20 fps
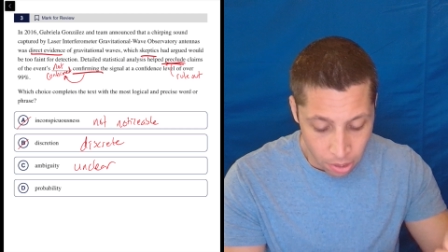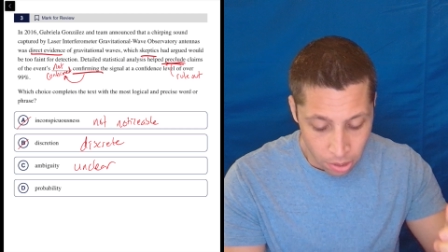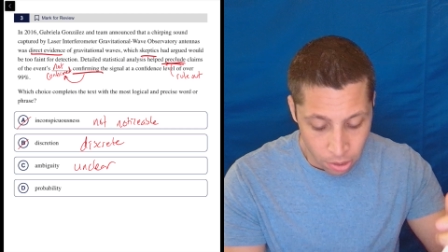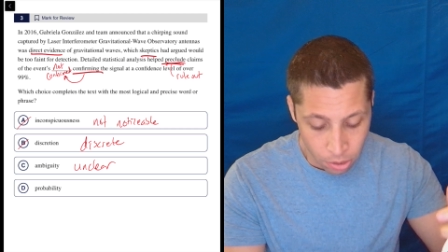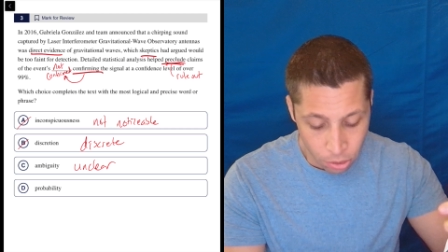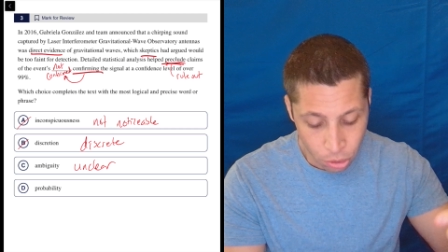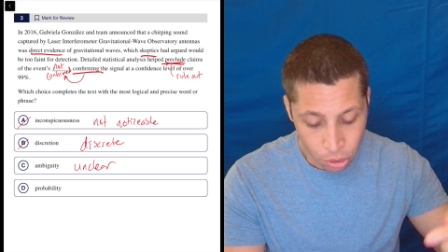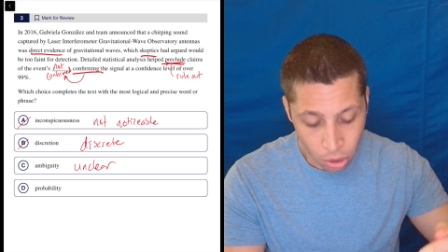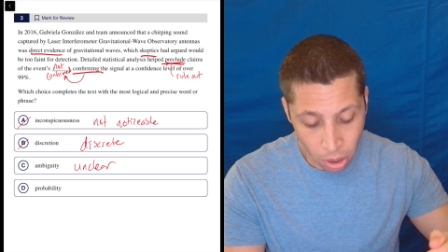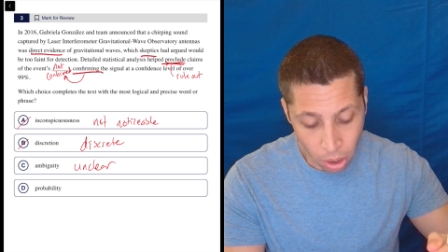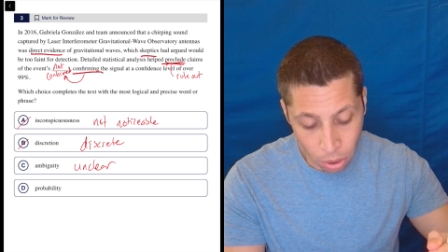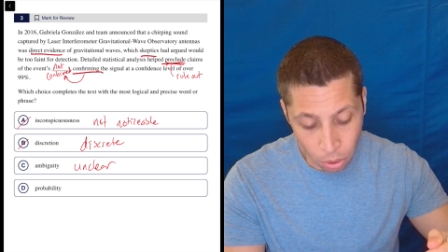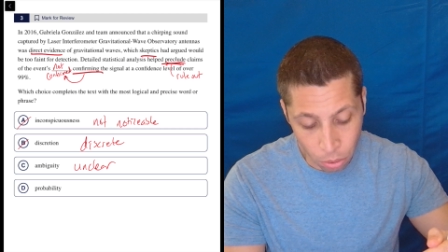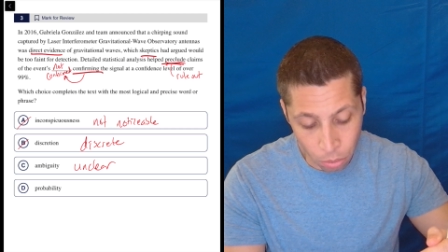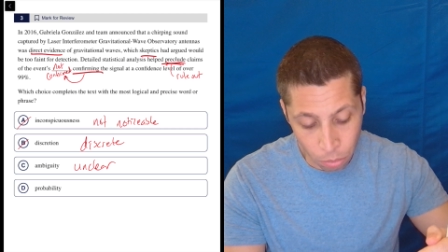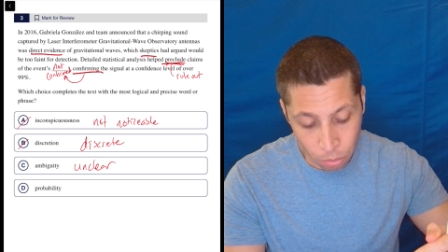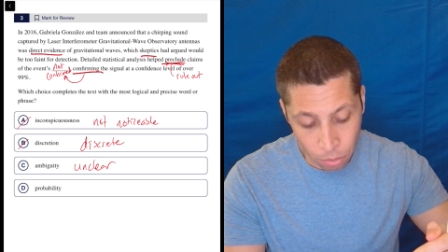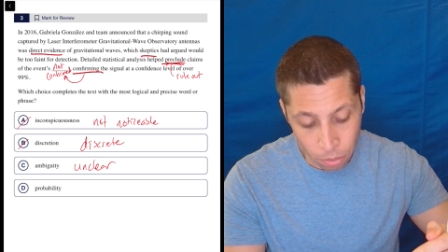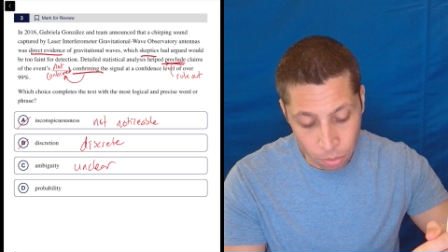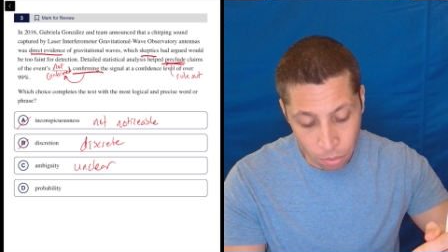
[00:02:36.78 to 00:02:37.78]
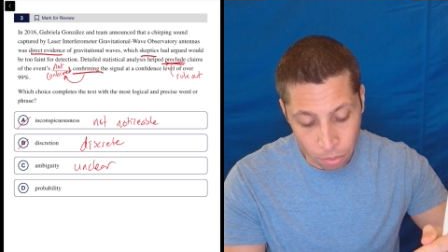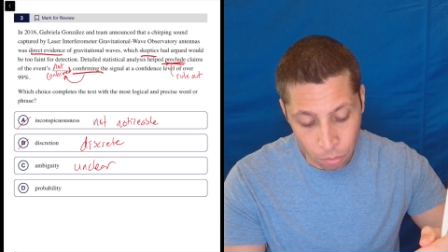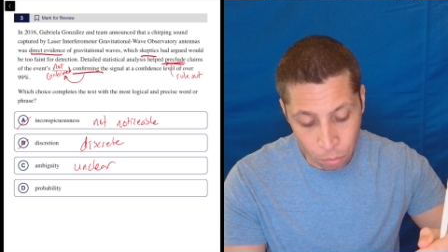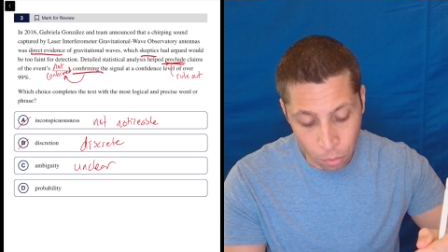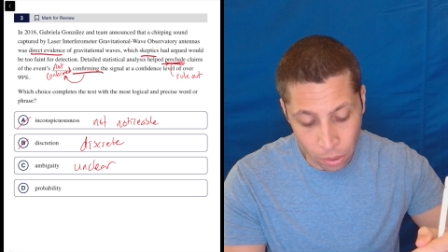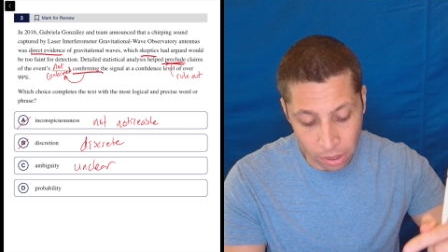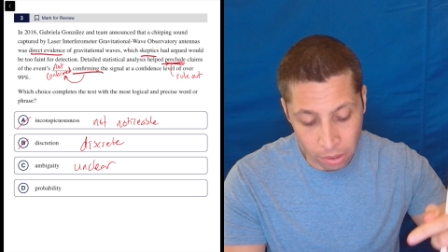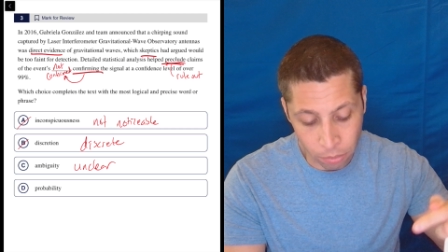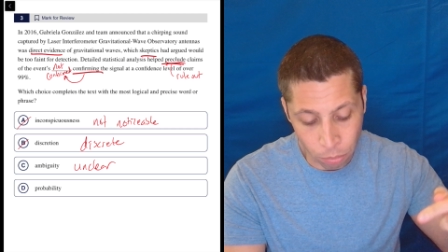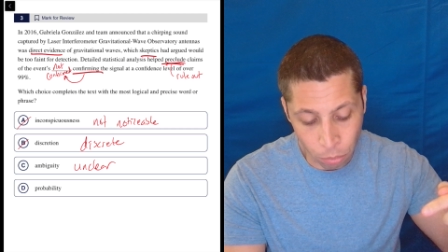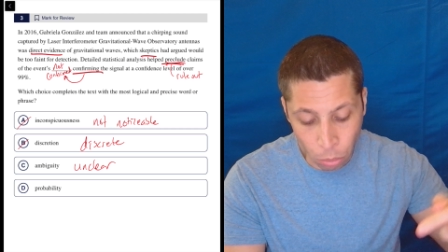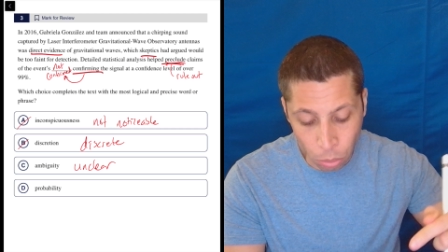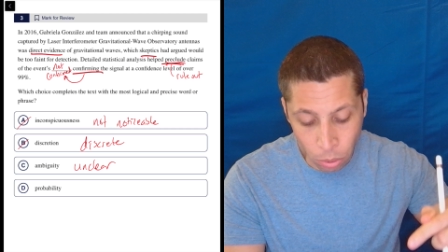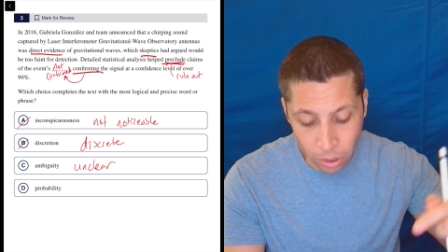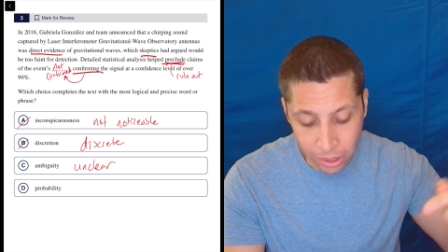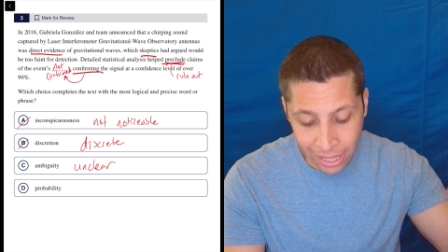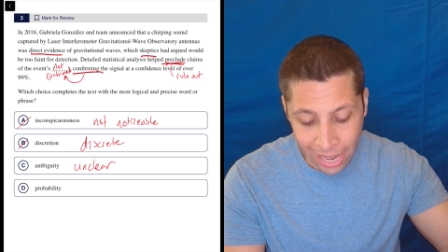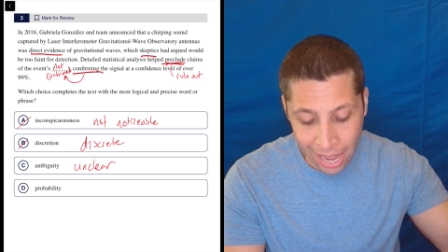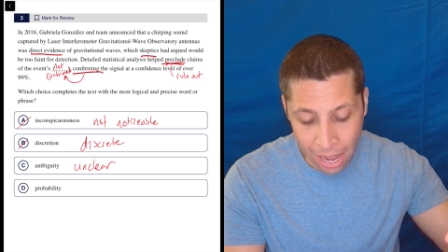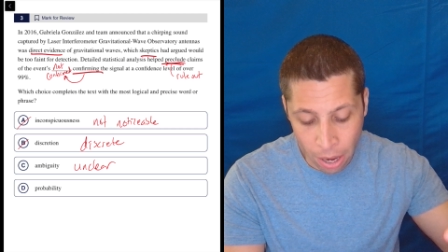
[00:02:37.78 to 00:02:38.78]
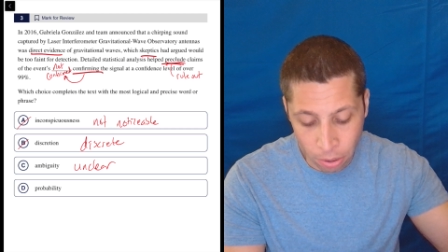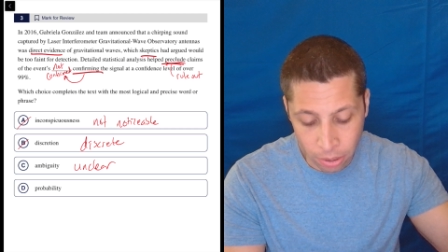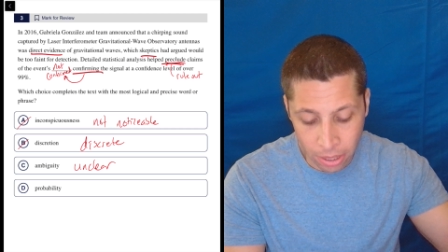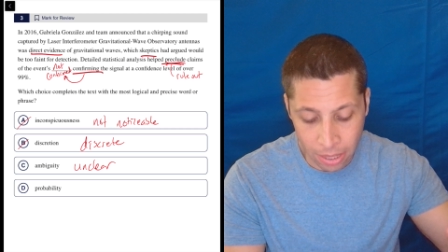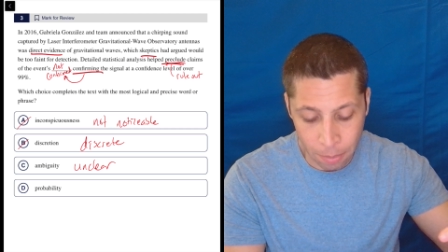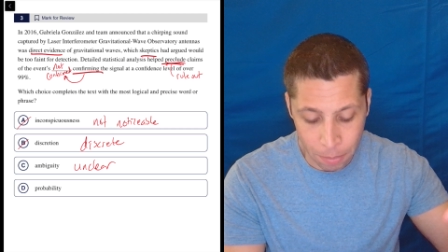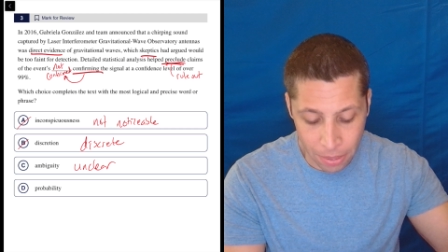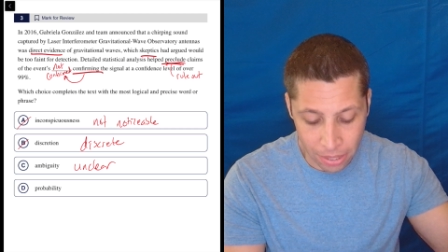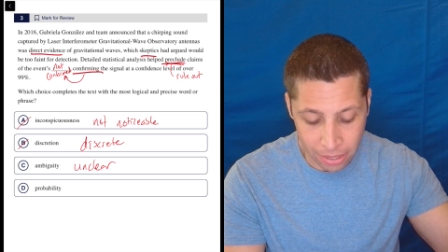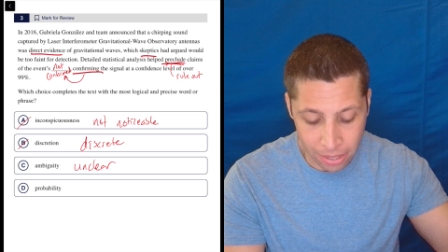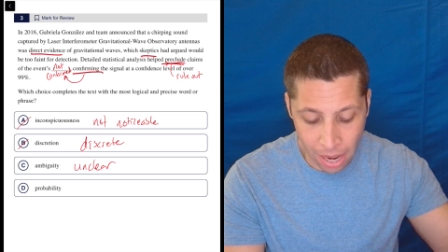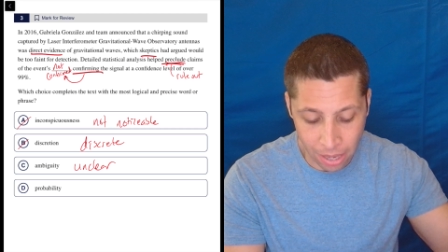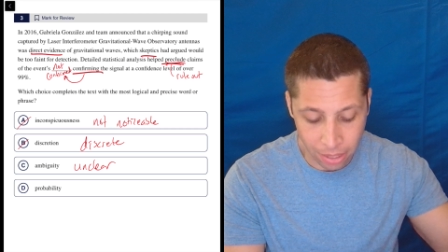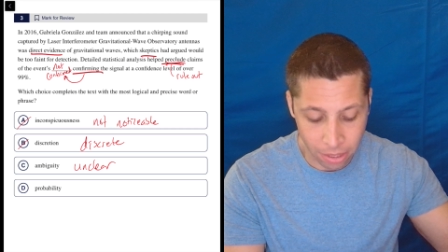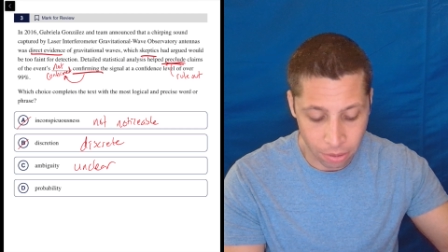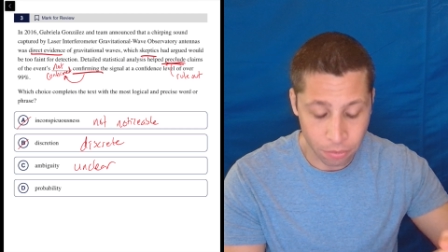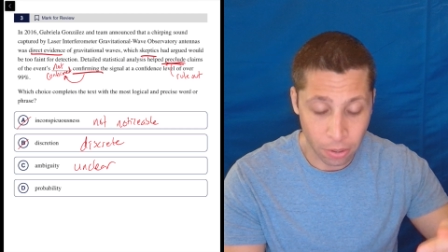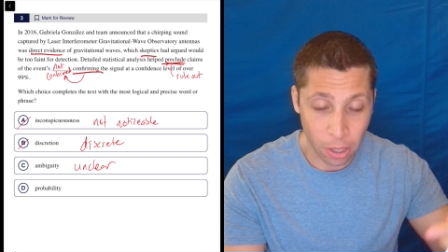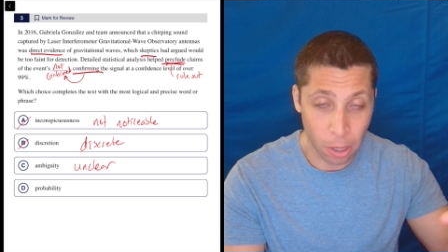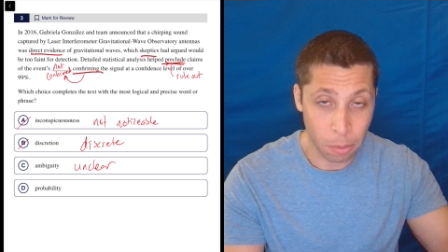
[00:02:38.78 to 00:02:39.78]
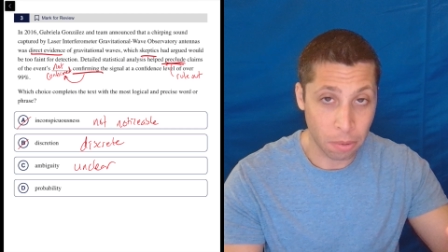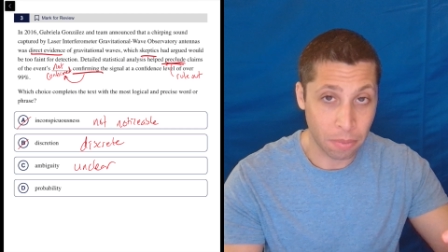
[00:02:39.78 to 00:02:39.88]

So we're ruling out it being not confirmed.